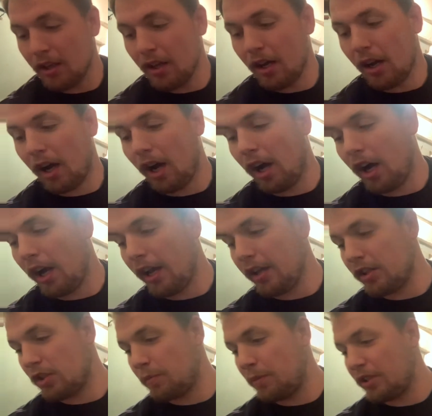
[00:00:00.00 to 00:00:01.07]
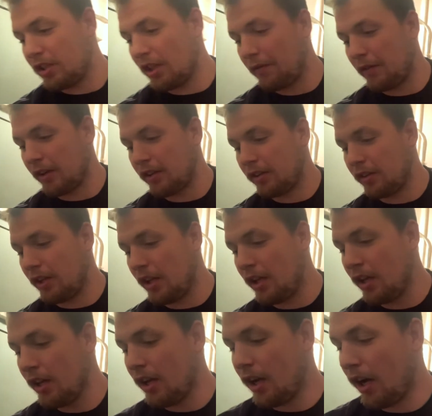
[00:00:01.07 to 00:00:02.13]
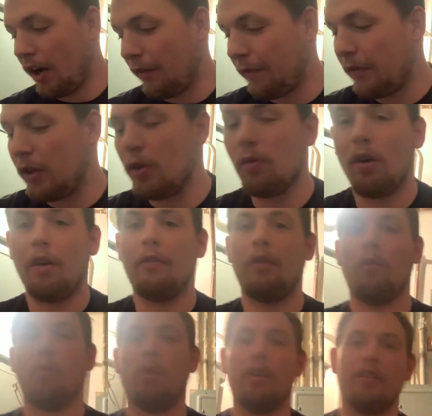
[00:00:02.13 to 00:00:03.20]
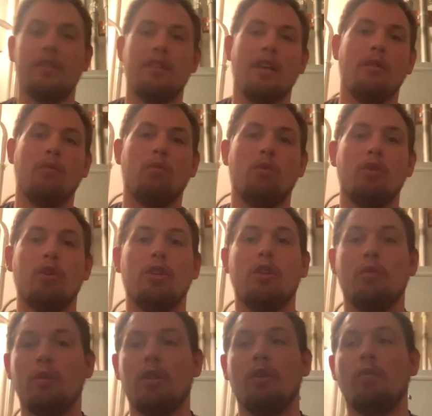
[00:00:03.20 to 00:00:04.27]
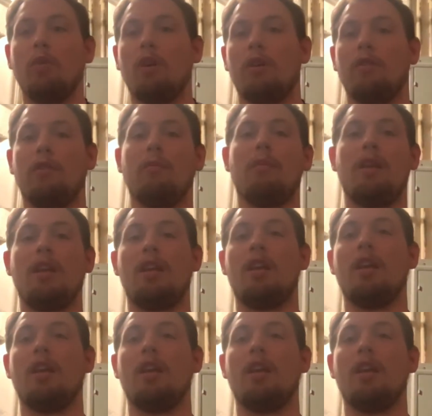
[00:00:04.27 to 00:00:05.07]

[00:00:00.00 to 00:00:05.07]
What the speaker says: and specifically a few of the ones that really work for me